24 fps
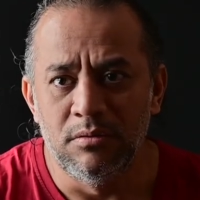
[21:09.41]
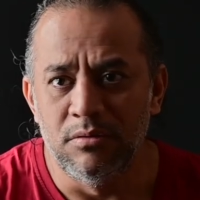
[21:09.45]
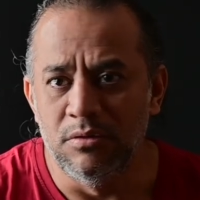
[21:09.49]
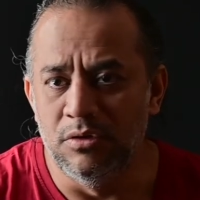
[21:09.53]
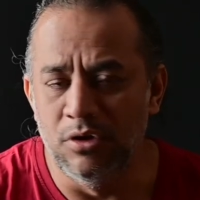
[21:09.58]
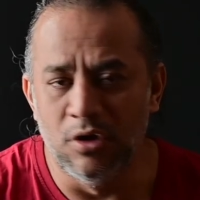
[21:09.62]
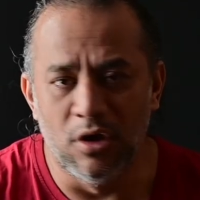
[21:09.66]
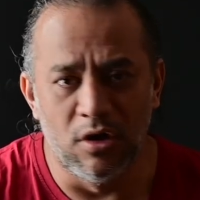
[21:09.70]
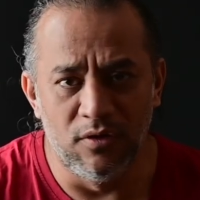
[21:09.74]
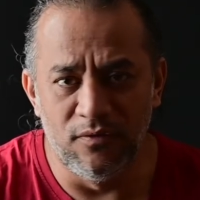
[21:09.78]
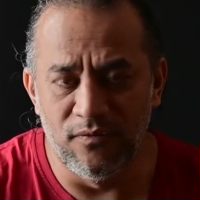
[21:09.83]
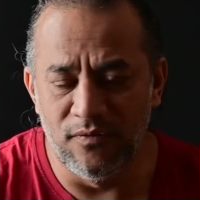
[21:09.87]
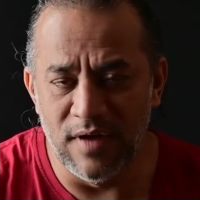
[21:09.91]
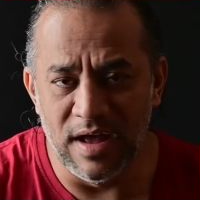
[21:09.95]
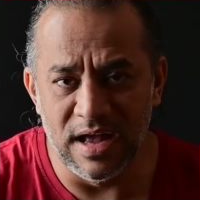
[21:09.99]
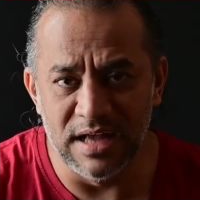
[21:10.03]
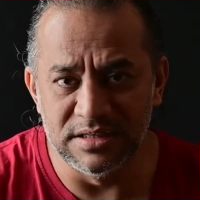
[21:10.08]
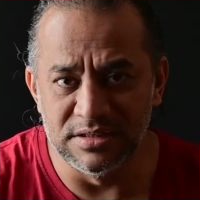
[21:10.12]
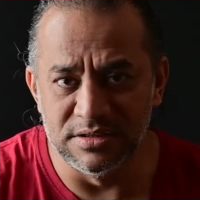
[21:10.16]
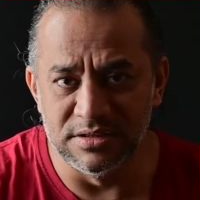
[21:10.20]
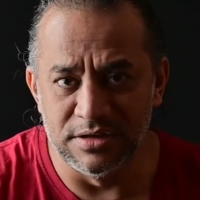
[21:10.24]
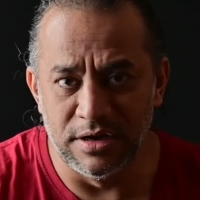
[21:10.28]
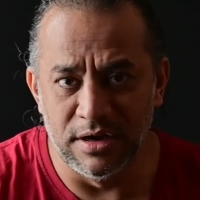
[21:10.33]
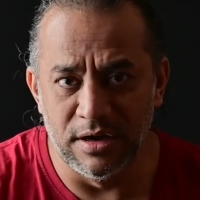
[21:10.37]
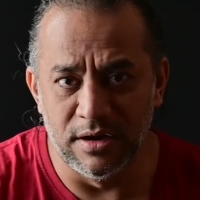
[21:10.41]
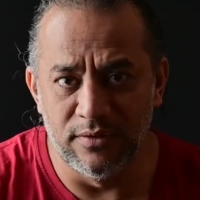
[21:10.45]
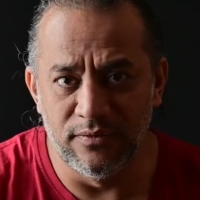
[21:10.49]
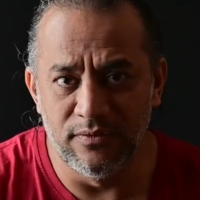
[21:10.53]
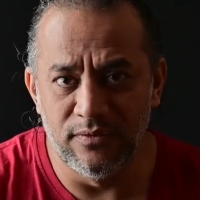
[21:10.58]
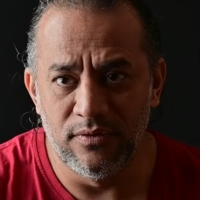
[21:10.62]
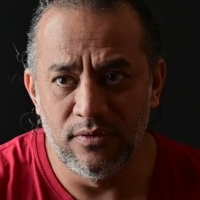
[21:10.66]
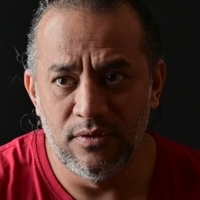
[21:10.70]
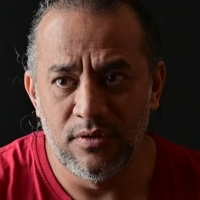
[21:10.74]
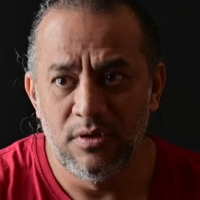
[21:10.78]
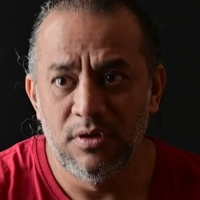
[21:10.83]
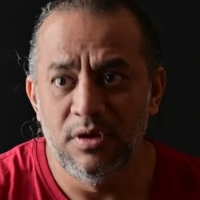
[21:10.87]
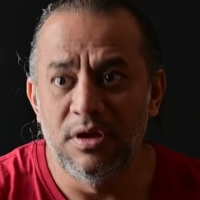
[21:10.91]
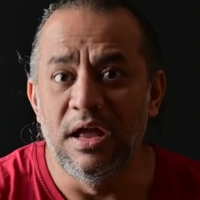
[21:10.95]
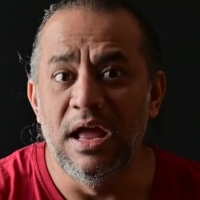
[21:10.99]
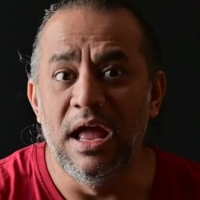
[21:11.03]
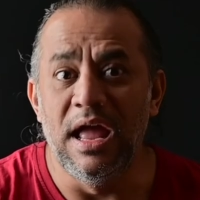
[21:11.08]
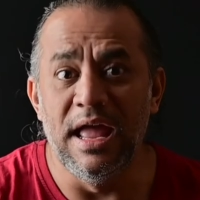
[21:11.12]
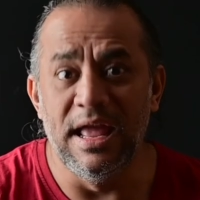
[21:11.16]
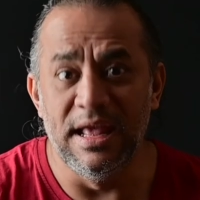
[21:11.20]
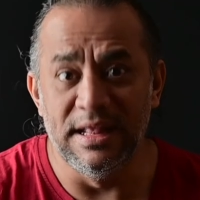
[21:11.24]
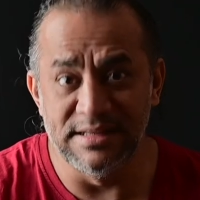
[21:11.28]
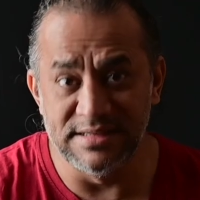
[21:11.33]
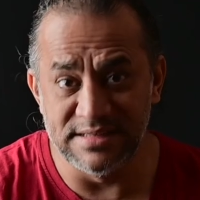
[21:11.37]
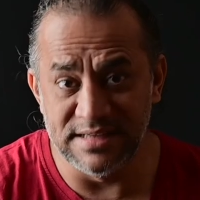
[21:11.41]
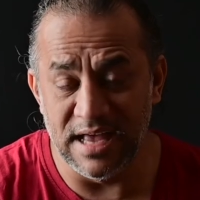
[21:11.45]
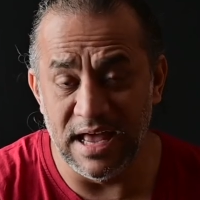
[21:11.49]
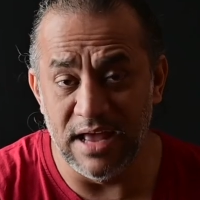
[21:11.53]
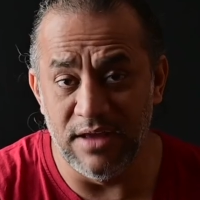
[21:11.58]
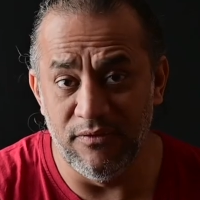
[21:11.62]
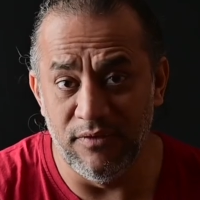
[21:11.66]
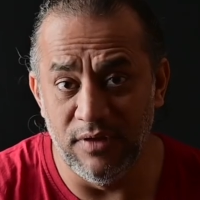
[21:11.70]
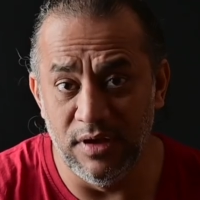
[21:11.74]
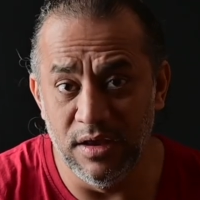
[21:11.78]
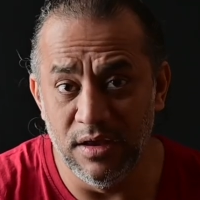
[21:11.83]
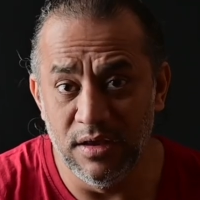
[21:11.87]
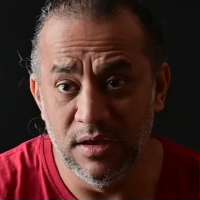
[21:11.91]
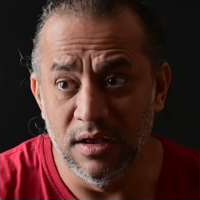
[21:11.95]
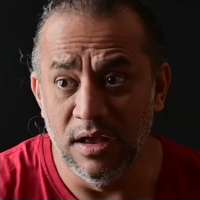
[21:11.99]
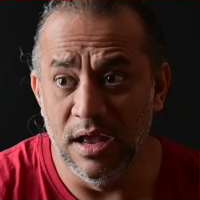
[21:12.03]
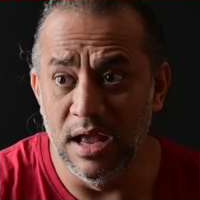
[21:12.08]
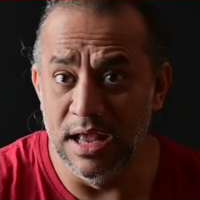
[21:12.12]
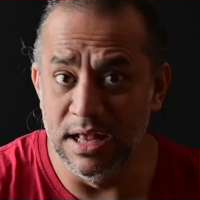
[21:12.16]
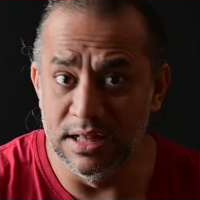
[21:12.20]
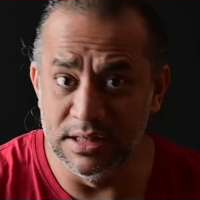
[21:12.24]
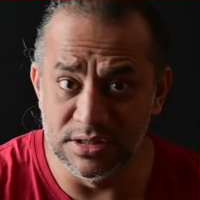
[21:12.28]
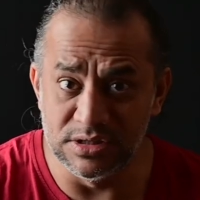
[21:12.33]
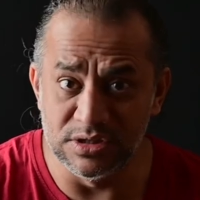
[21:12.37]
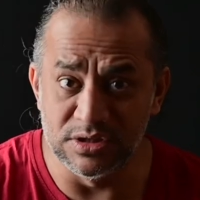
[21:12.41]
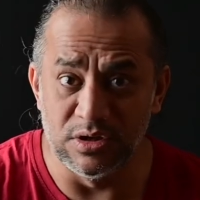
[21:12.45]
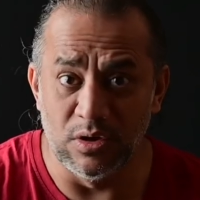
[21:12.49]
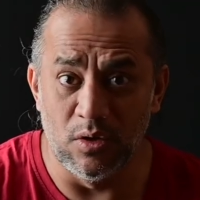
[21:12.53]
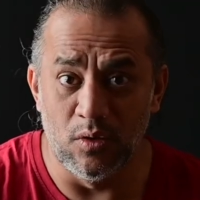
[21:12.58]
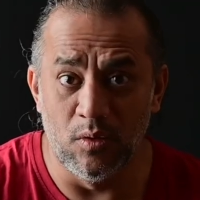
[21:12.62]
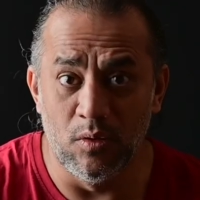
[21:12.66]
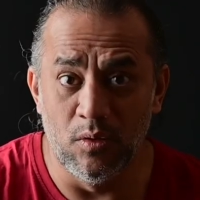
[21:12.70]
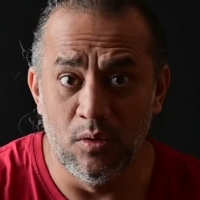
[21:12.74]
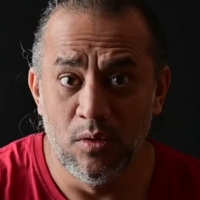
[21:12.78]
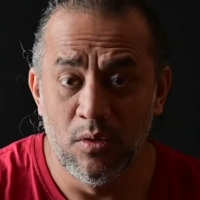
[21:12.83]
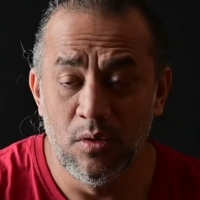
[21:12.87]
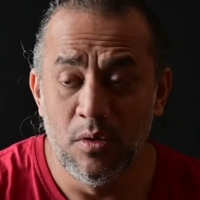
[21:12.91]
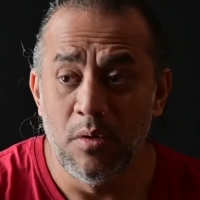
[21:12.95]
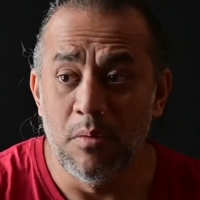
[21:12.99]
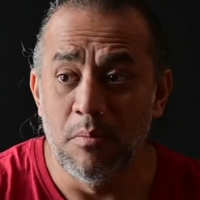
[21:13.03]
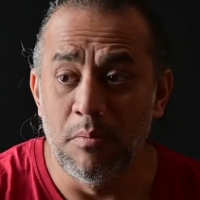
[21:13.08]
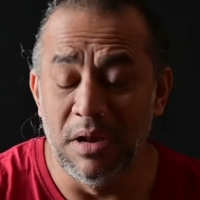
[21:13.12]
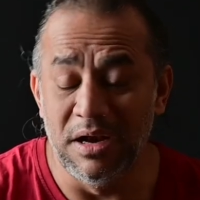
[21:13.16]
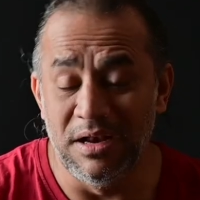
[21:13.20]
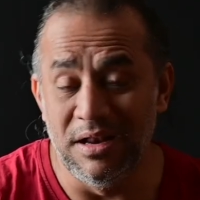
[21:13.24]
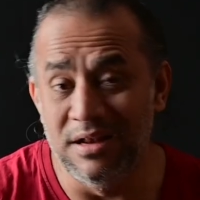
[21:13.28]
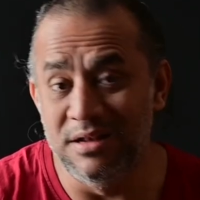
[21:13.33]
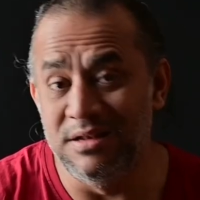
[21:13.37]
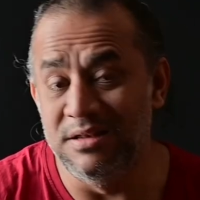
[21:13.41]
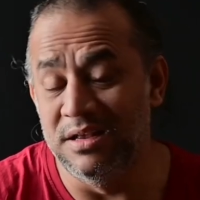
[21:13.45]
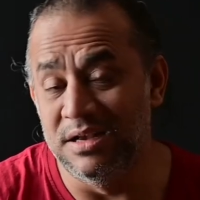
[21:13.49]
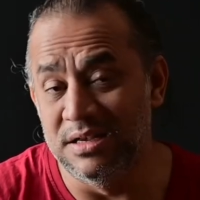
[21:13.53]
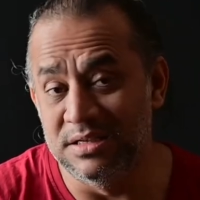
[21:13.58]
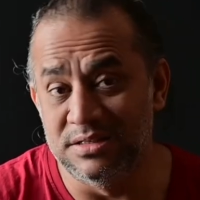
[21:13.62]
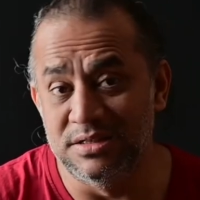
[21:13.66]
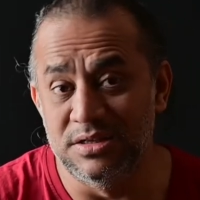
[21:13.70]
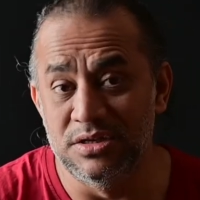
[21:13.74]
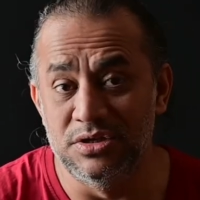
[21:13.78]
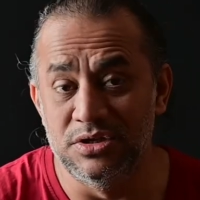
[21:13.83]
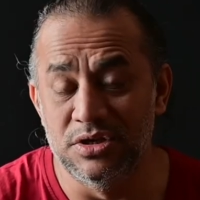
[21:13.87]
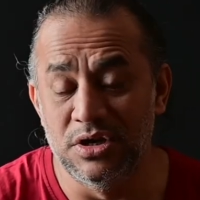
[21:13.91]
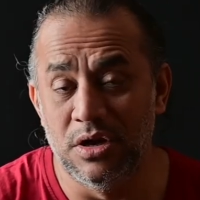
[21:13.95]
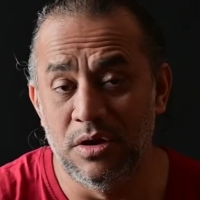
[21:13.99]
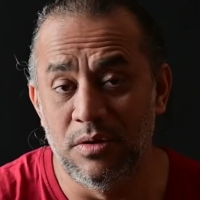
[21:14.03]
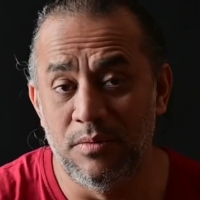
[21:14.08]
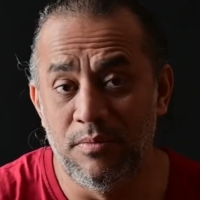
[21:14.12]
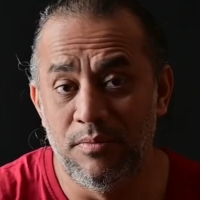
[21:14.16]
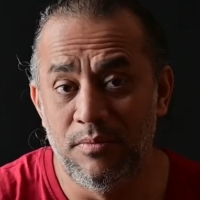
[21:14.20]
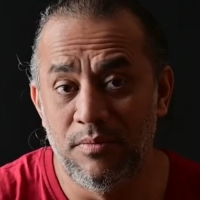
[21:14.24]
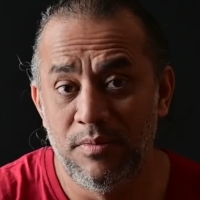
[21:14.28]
Not fast enough. It's heavy, it's slow, but it does the job.